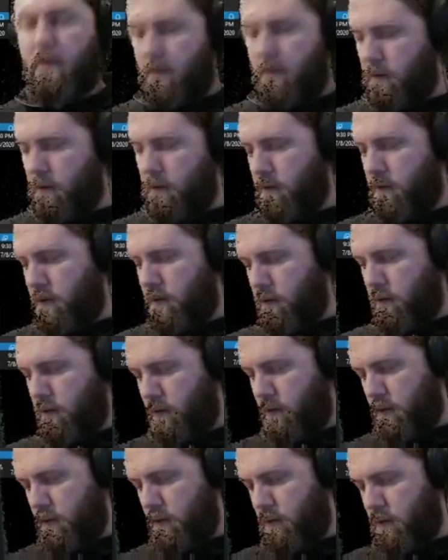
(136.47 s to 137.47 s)

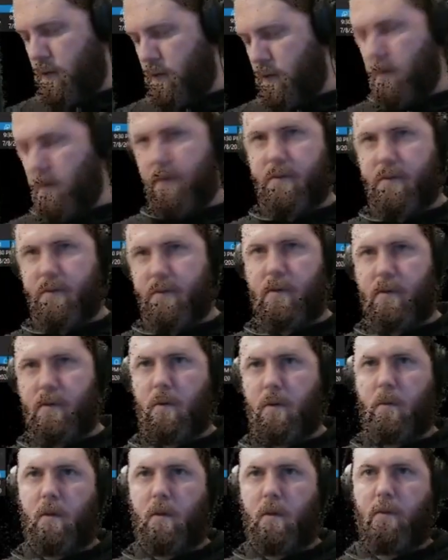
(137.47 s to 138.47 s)
So let's do
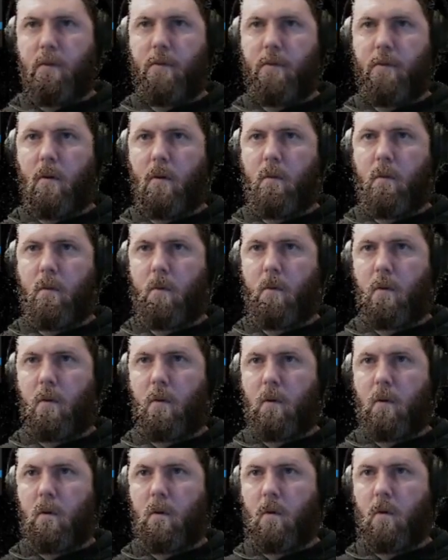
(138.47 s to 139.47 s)
invoke
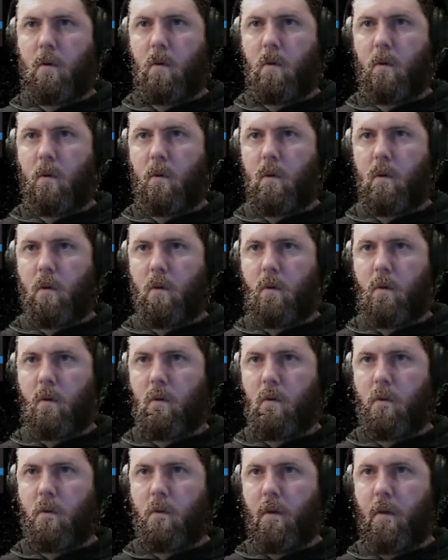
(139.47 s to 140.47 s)

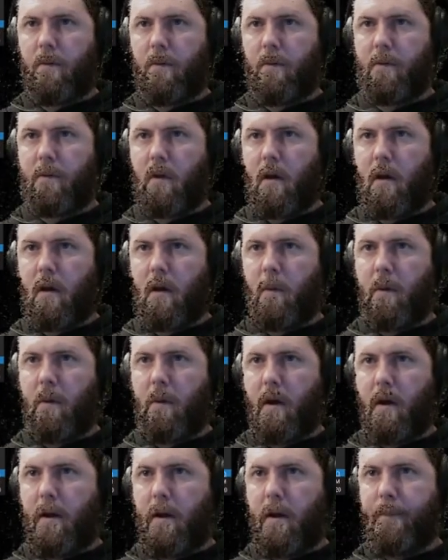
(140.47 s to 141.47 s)
Tesla
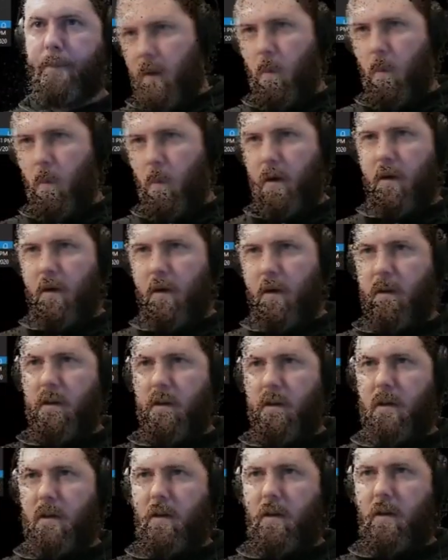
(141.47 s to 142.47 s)
API. We're gonna
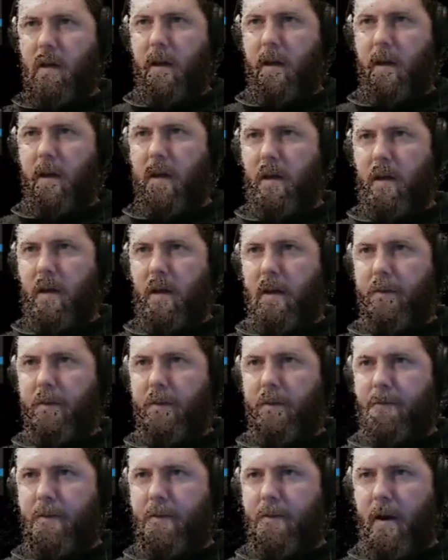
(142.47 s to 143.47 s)
need a
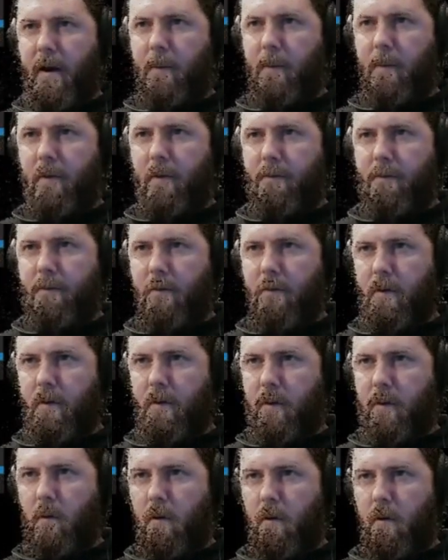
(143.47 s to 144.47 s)
fragment for the
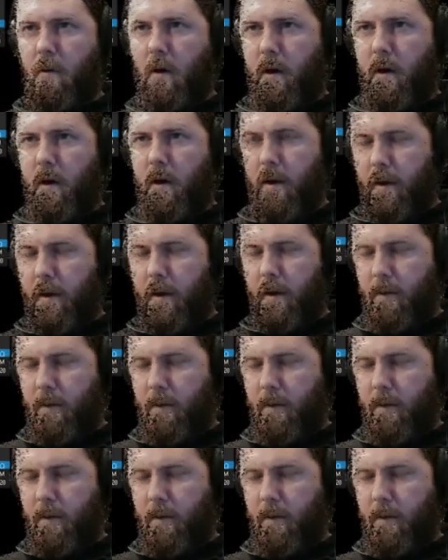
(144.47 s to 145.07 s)
URI.